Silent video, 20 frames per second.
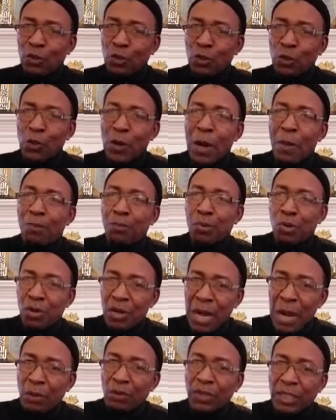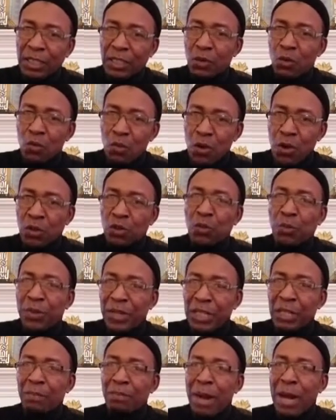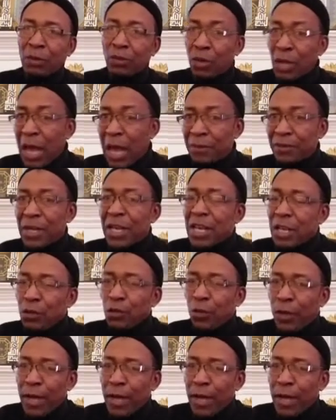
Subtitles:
to pronounce certain word to bring him back to life. You